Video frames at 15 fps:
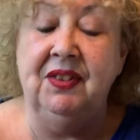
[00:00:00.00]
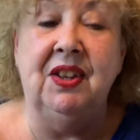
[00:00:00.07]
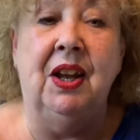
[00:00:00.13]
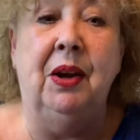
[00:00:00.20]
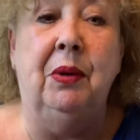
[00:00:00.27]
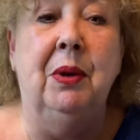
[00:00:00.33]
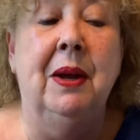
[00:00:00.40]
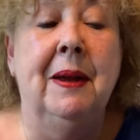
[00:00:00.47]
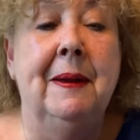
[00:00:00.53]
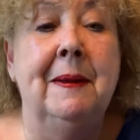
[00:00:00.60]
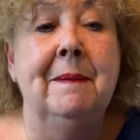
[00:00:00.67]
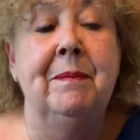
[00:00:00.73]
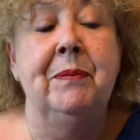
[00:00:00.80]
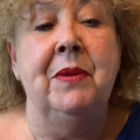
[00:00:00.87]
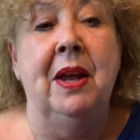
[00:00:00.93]
So
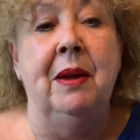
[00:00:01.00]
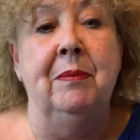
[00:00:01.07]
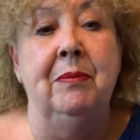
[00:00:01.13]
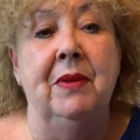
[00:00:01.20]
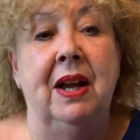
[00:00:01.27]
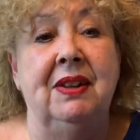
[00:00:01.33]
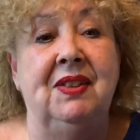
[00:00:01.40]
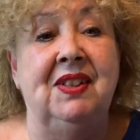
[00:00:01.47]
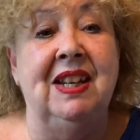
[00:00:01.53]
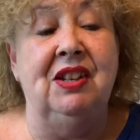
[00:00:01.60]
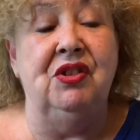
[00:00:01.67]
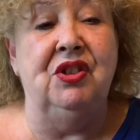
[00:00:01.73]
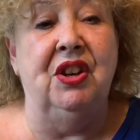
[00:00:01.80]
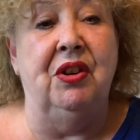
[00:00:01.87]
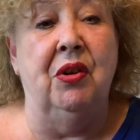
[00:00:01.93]
I
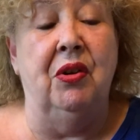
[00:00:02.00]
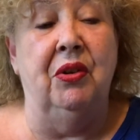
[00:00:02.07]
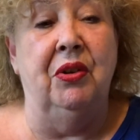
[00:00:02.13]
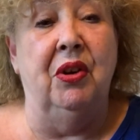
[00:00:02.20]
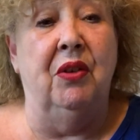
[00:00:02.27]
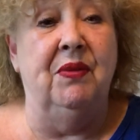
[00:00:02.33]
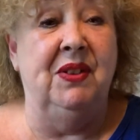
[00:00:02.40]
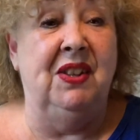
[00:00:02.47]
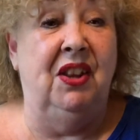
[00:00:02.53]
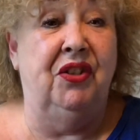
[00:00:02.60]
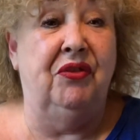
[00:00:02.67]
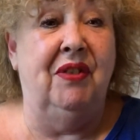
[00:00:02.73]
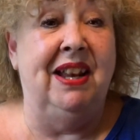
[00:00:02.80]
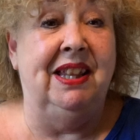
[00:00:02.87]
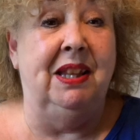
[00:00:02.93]
stitched it on, obviously
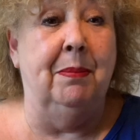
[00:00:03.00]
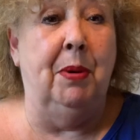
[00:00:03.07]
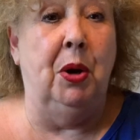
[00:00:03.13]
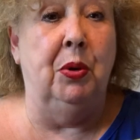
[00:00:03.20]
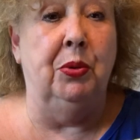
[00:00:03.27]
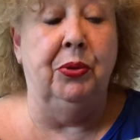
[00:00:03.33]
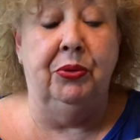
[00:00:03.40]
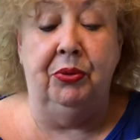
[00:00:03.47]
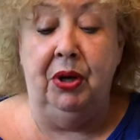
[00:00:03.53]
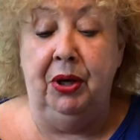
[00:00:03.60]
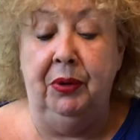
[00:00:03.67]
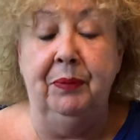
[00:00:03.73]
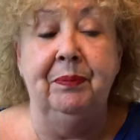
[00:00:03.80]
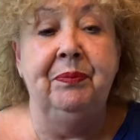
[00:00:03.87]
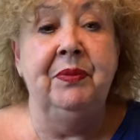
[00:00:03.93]
thread the pole through,